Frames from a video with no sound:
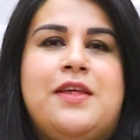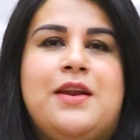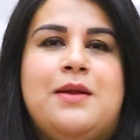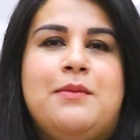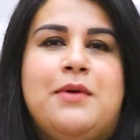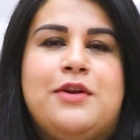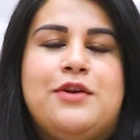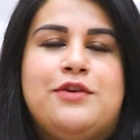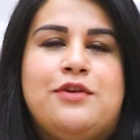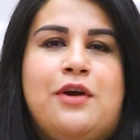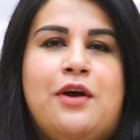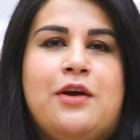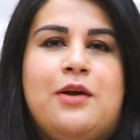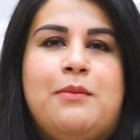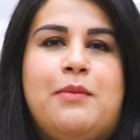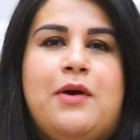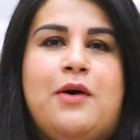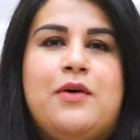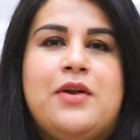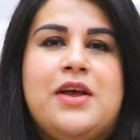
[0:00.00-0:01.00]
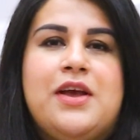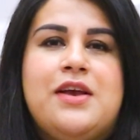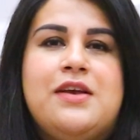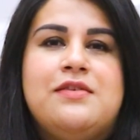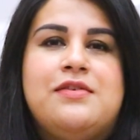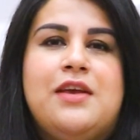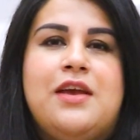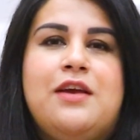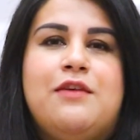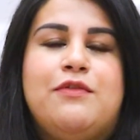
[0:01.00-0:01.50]
that I'm going to talk about
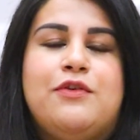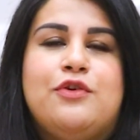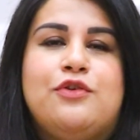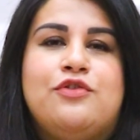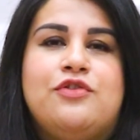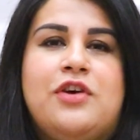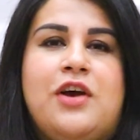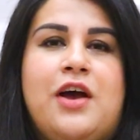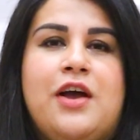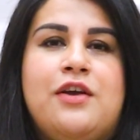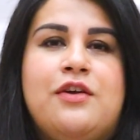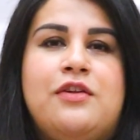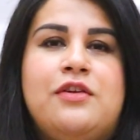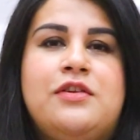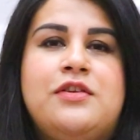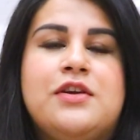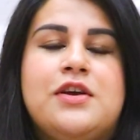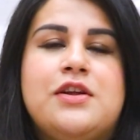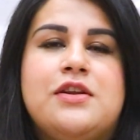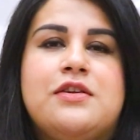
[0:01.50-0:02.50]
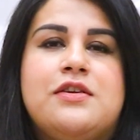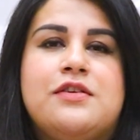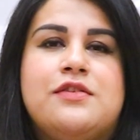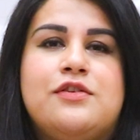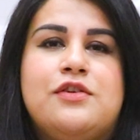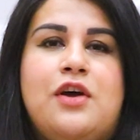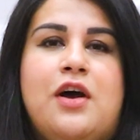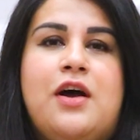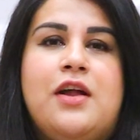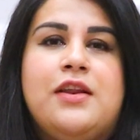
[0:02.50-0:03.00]
is if your child does
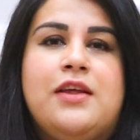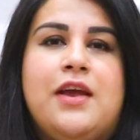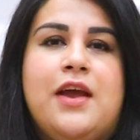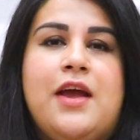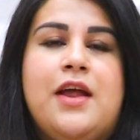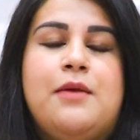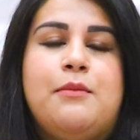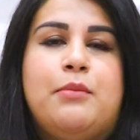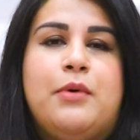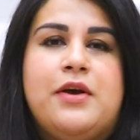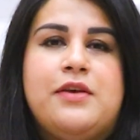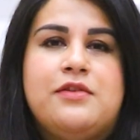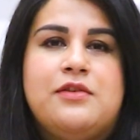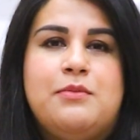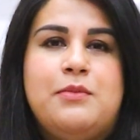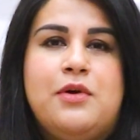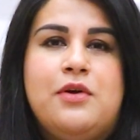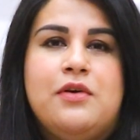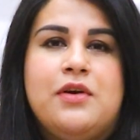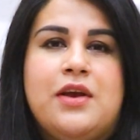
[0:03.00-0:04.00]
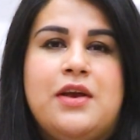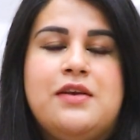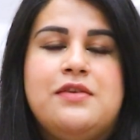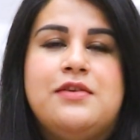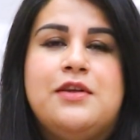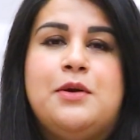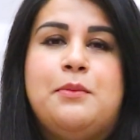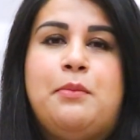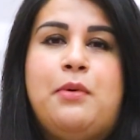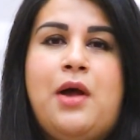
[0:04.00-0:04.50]
not get breast milk, is
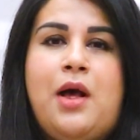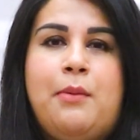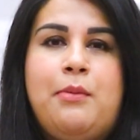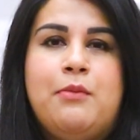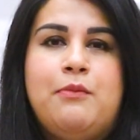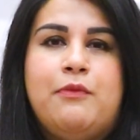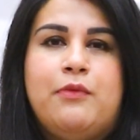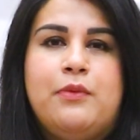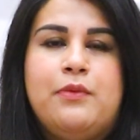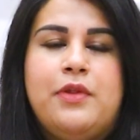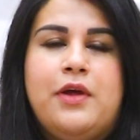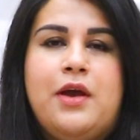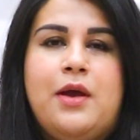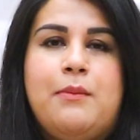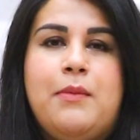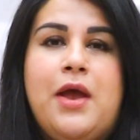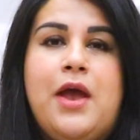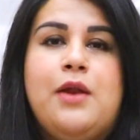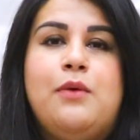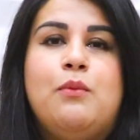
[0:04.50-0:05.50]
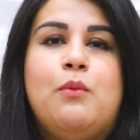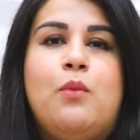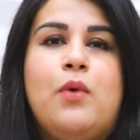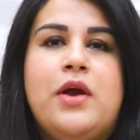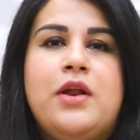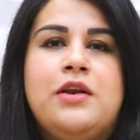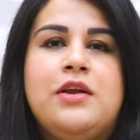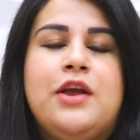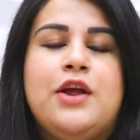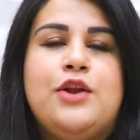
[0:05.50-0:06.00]
it a problem for them? And
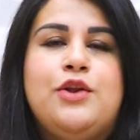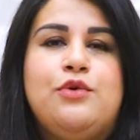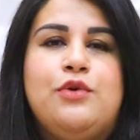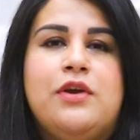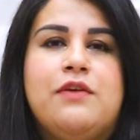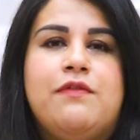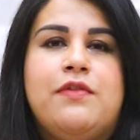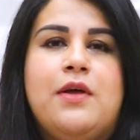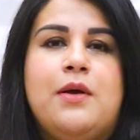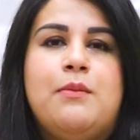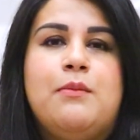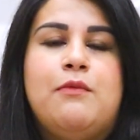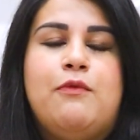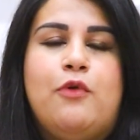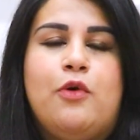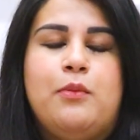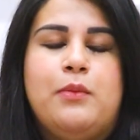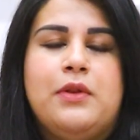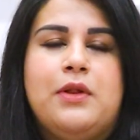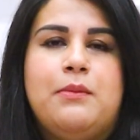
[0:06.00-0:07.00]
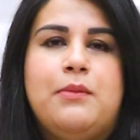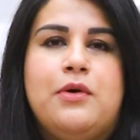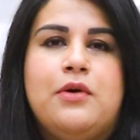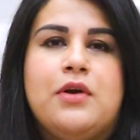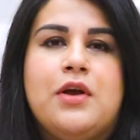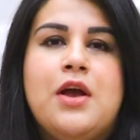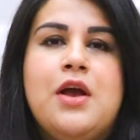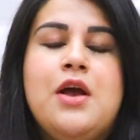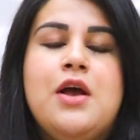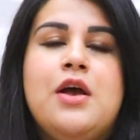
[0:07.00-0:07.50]
when can you give them formula
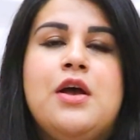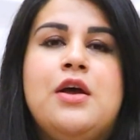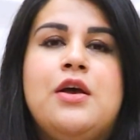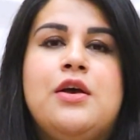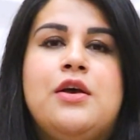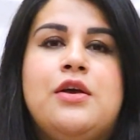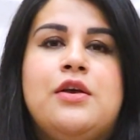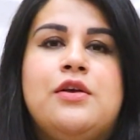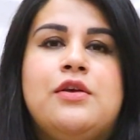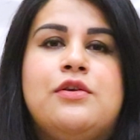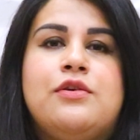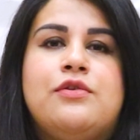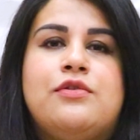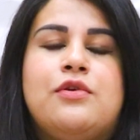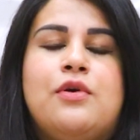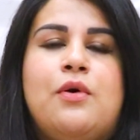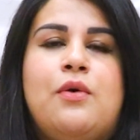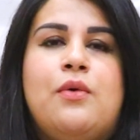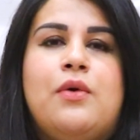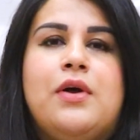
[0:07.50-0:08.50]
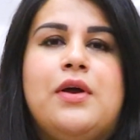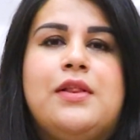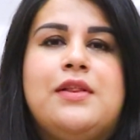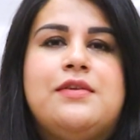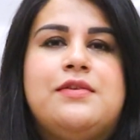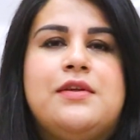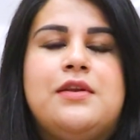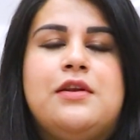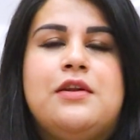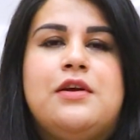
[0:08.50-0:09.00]
milk? So
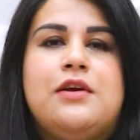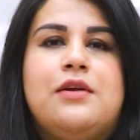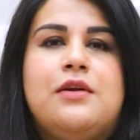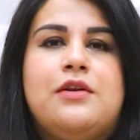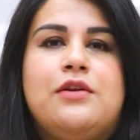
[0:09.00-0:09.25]
listen,